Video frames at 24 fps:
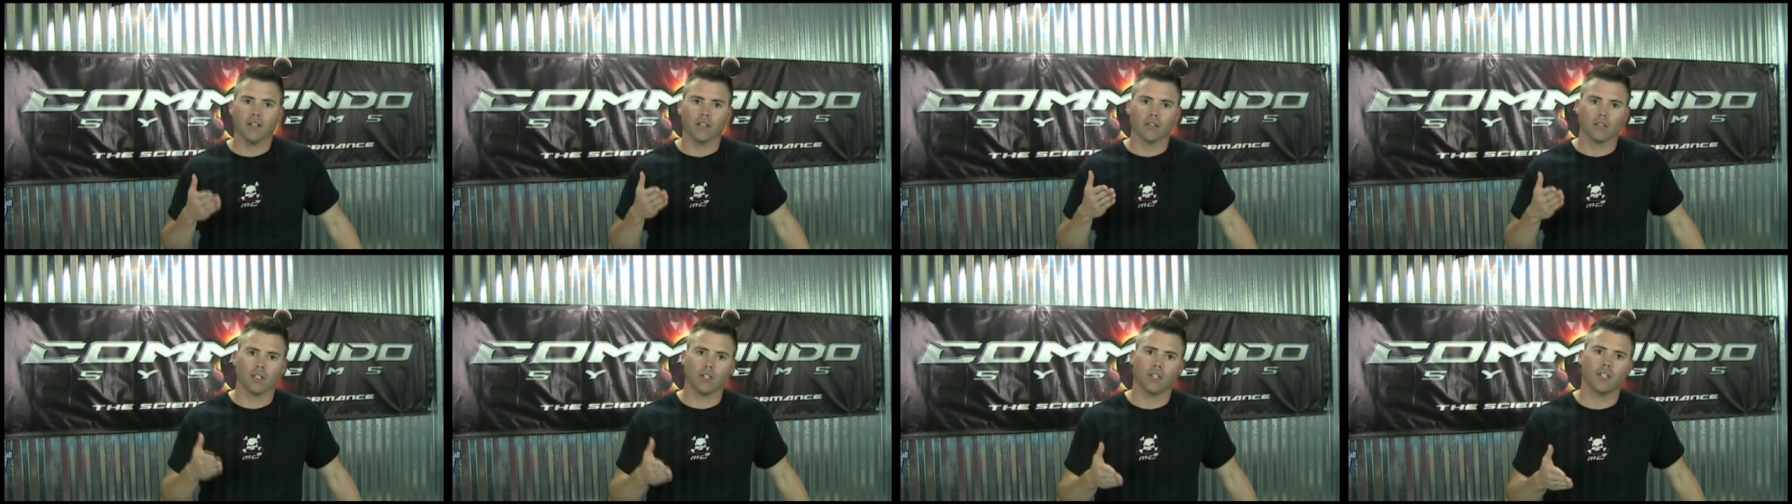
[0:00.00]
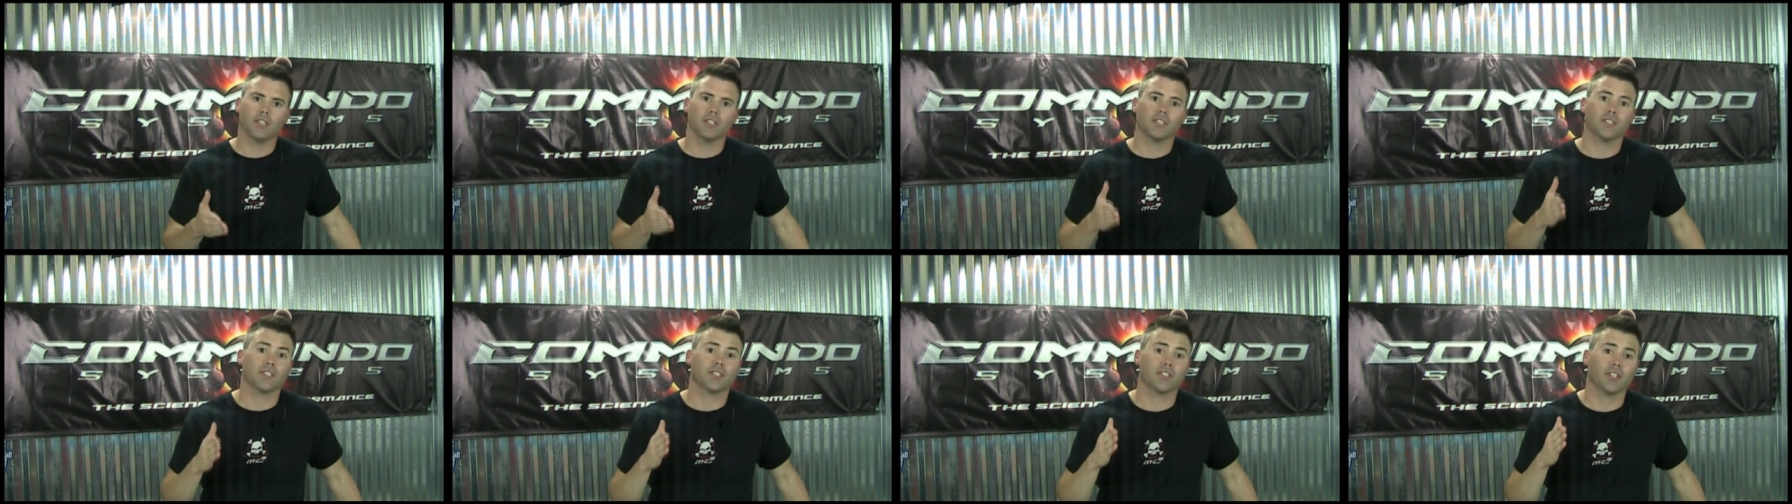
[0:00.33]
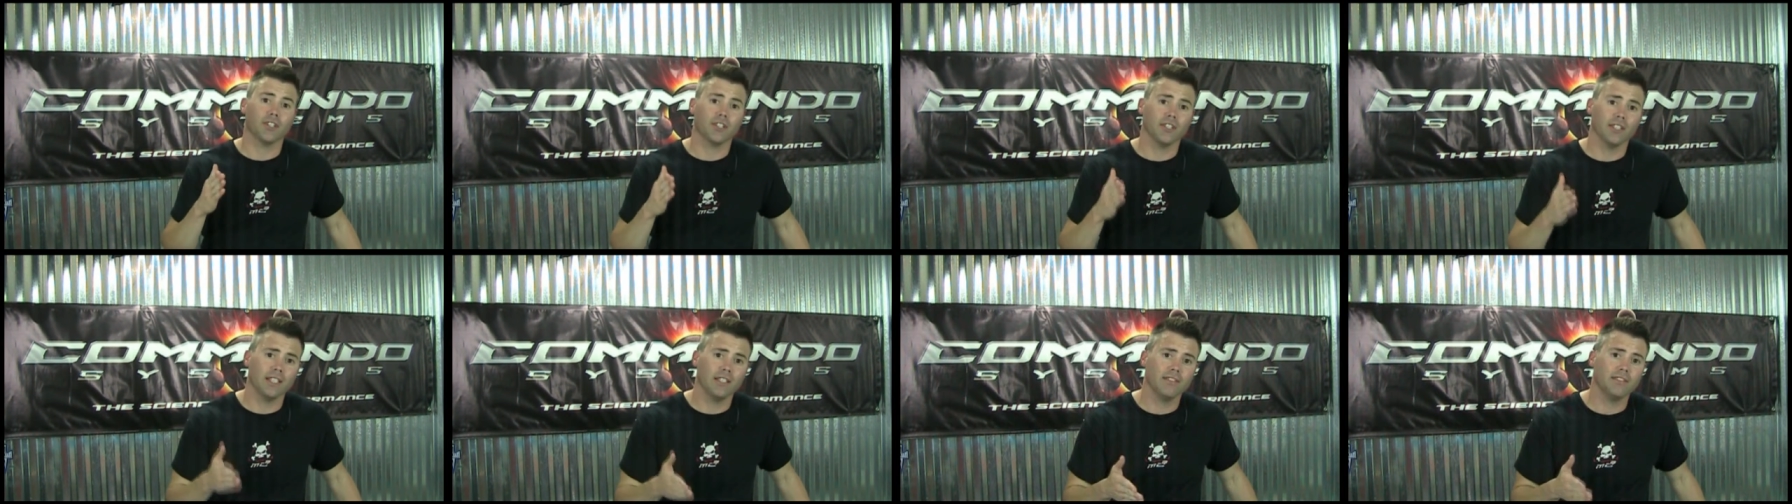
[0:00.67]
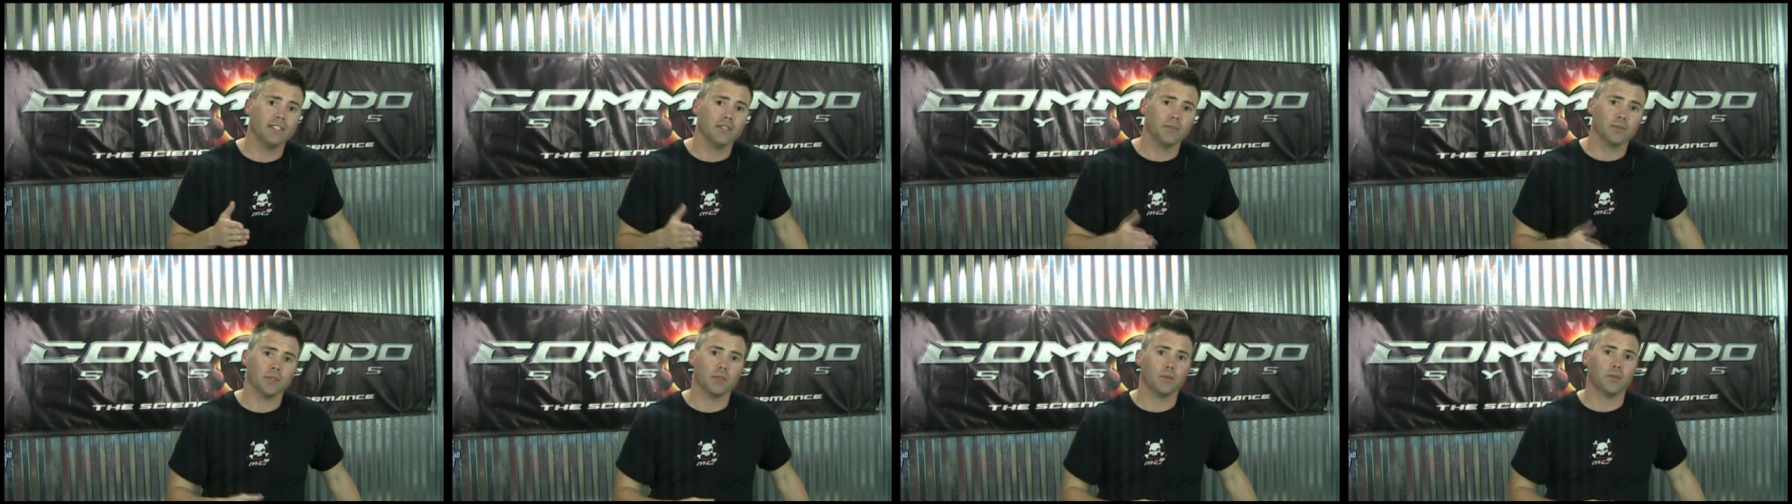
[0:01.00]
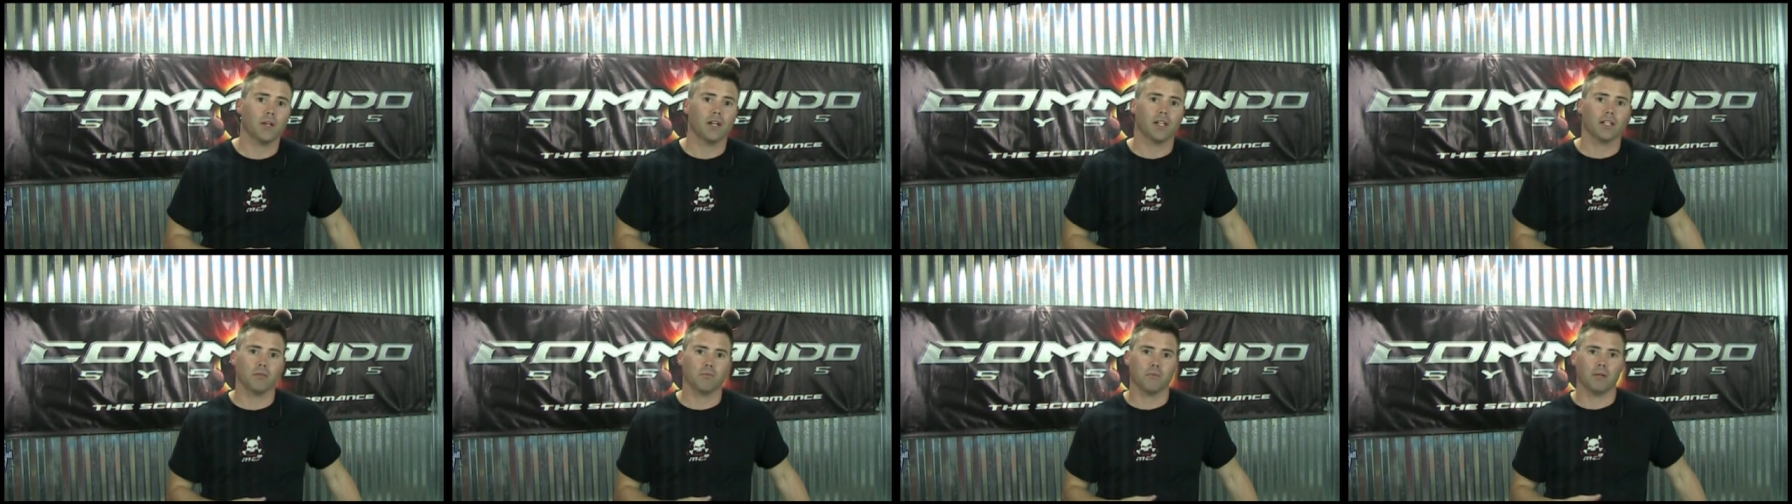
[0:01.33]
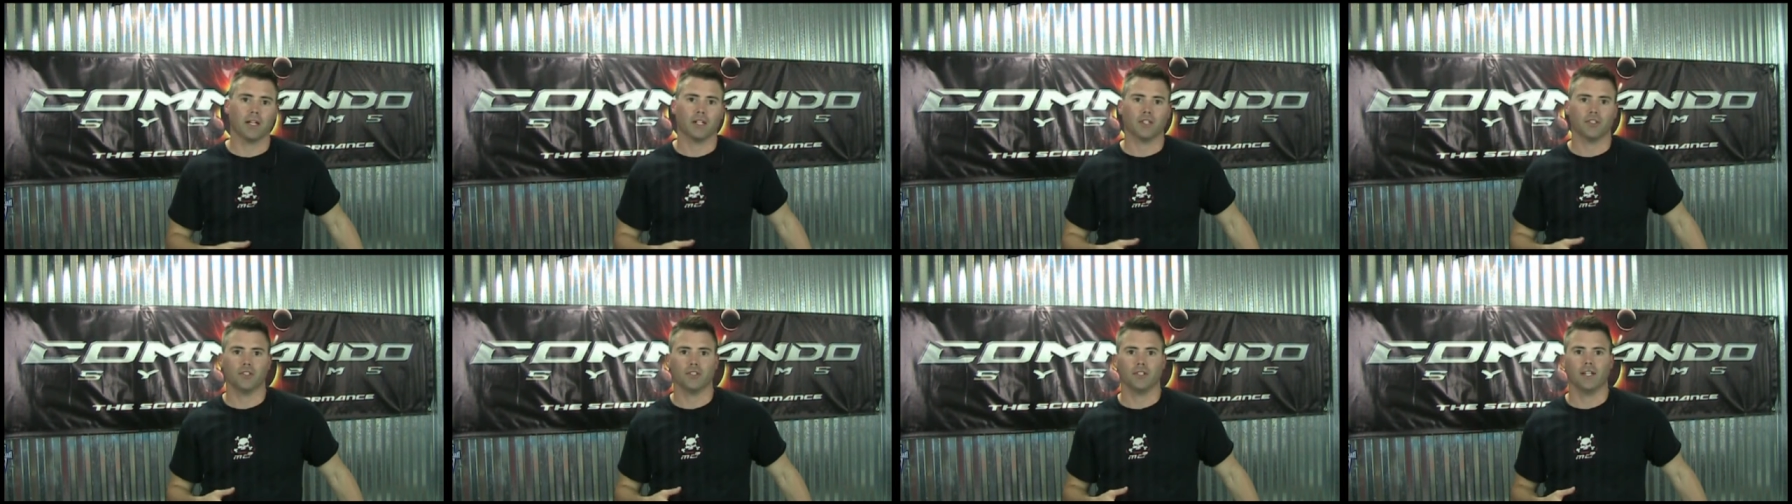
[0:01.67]
learn to start living with a water
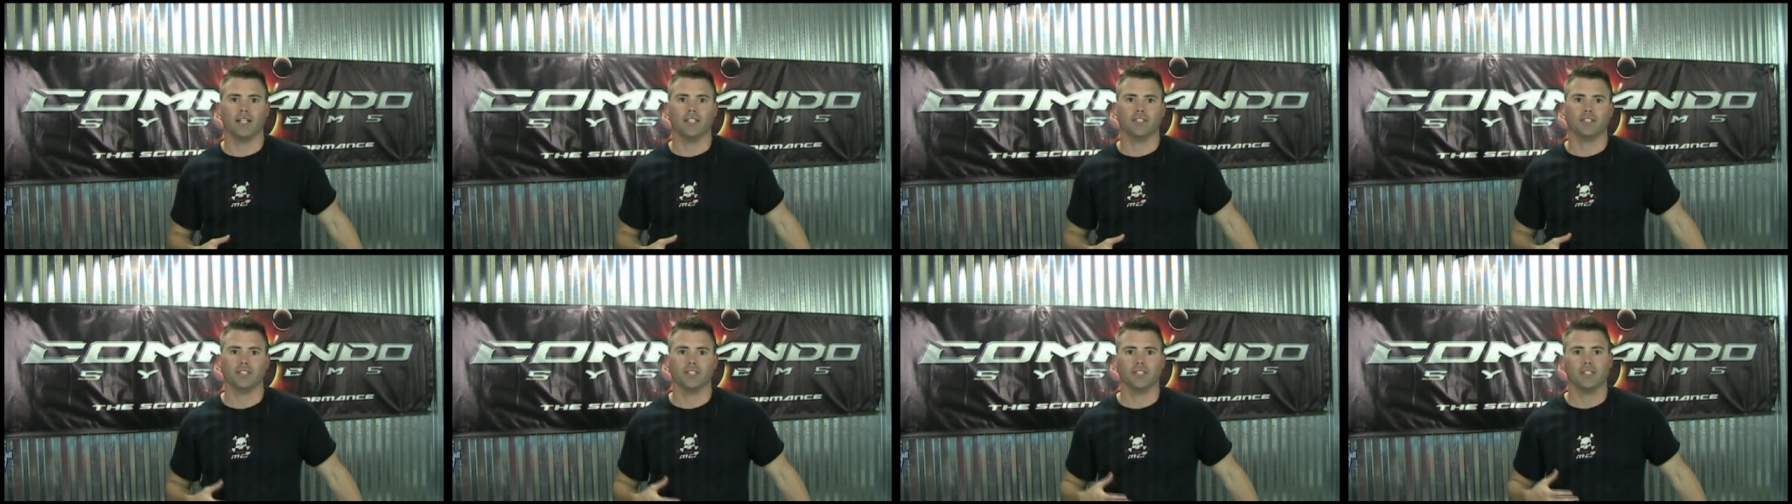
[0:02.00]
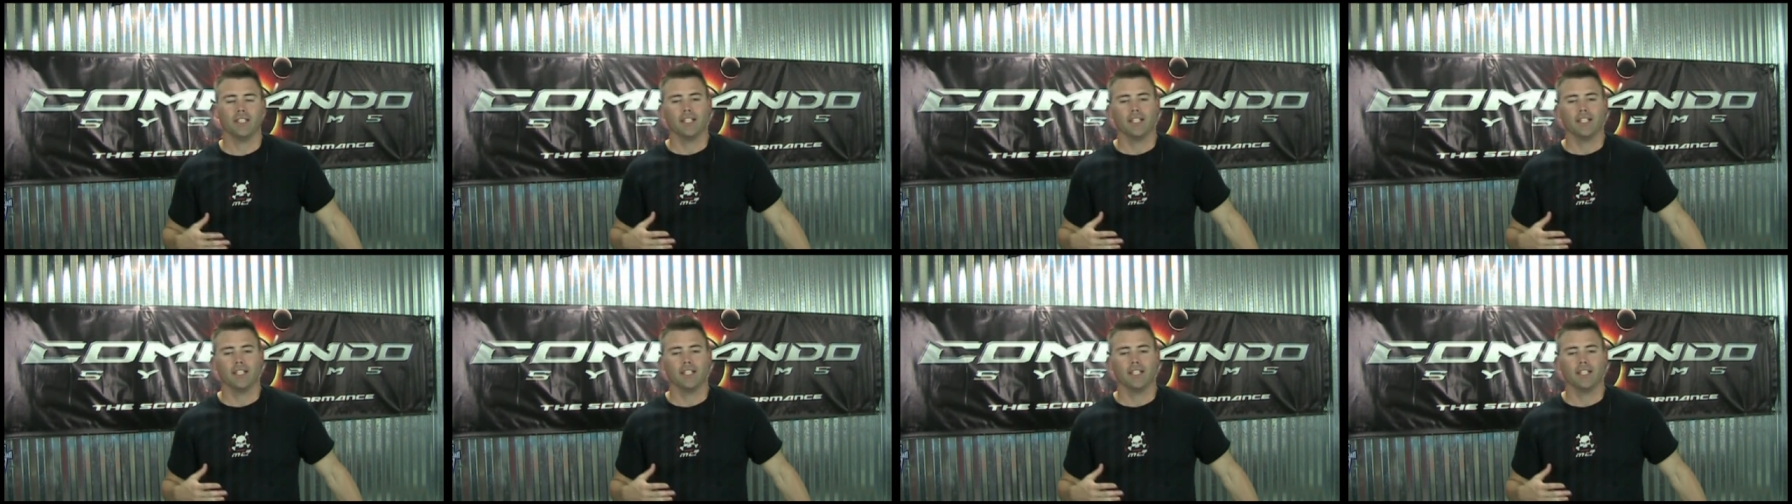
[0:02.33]
bottle around you.